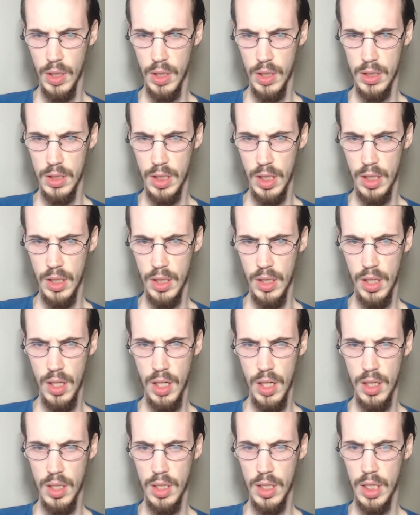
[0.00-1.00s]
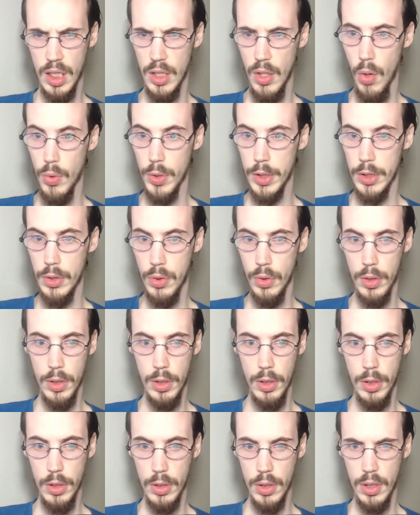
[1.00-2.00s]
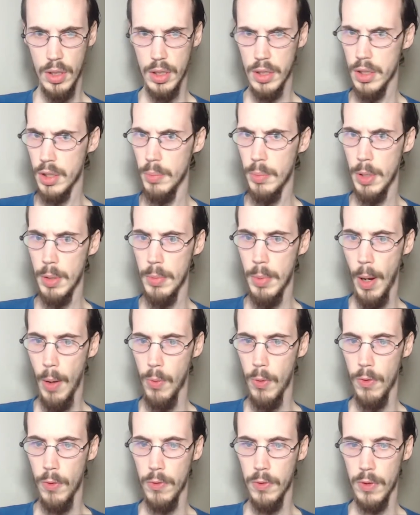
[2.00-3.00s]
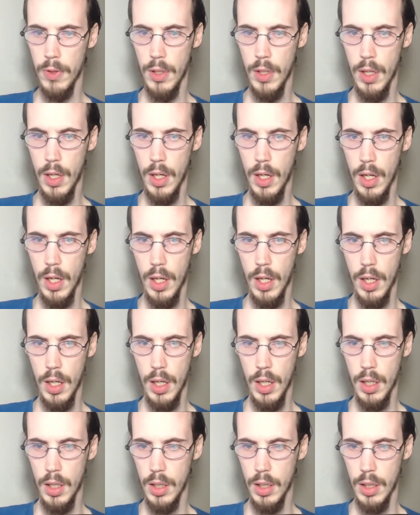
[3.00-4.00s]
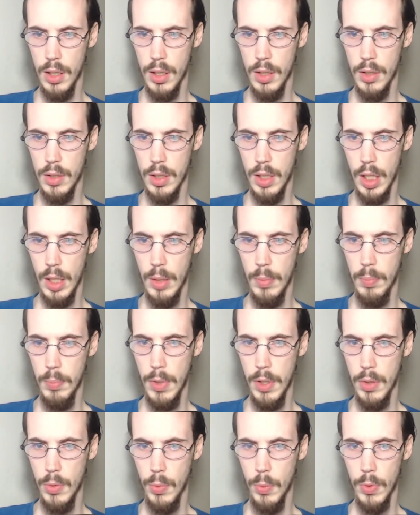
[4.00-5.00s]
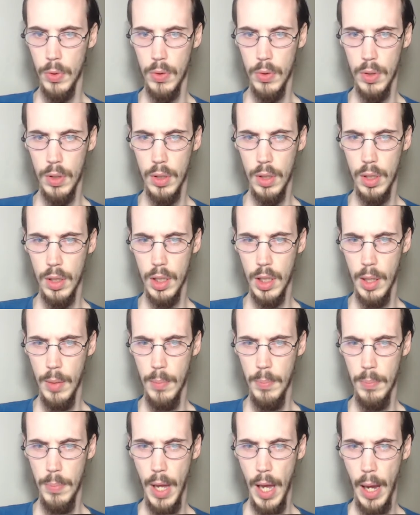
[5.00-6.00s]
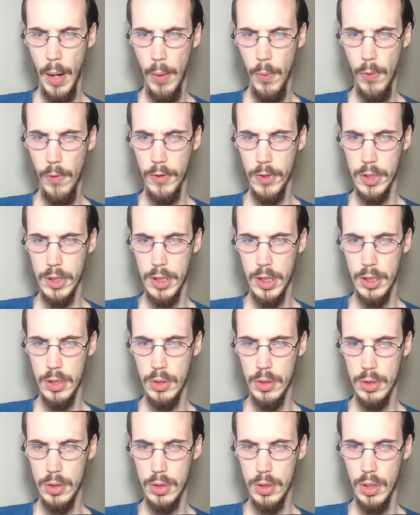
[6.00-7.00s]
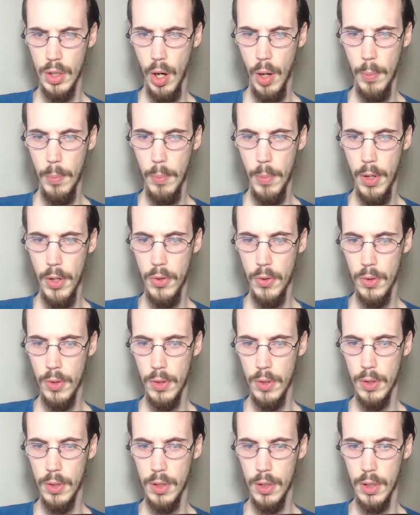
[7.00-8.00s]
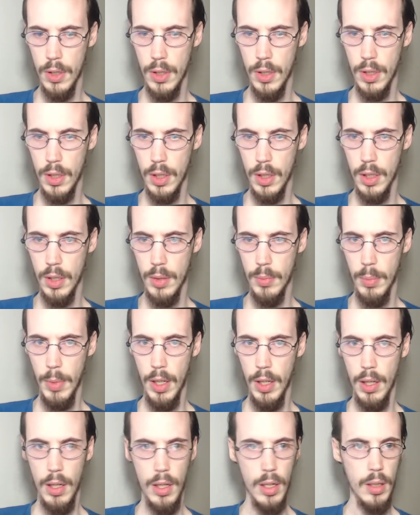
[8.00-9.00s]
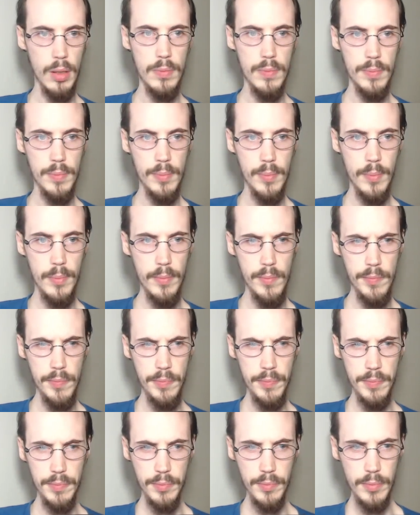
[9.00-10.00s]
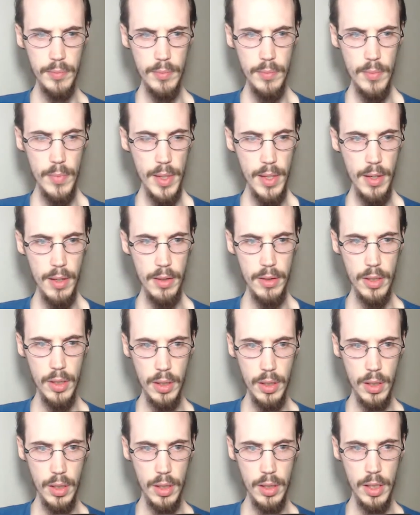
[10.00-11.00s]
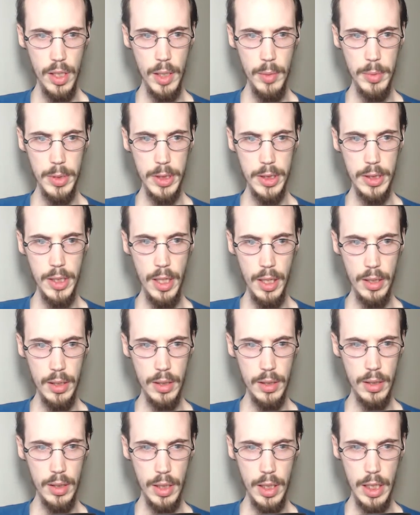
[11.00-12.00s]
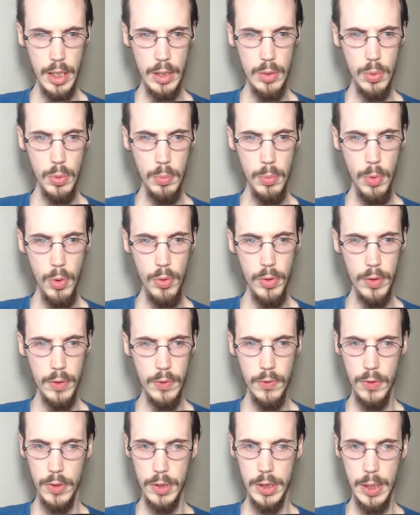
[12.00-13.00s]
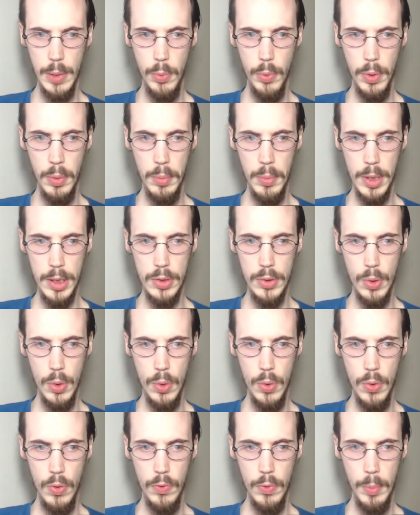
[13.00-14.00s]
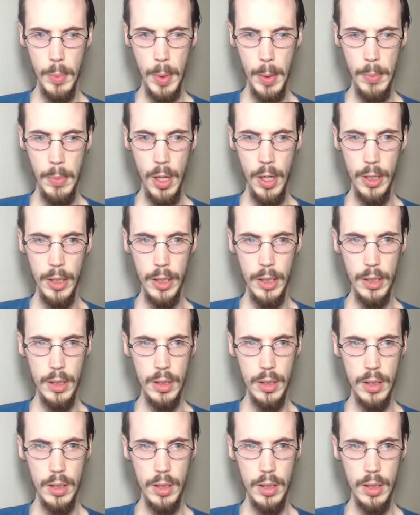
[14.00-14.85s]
He's like, he's turned into Big Bad Wolf. Like, mother will come back with her scissors. Our mother. The enemy stand. His real motive for separating my soul from my body.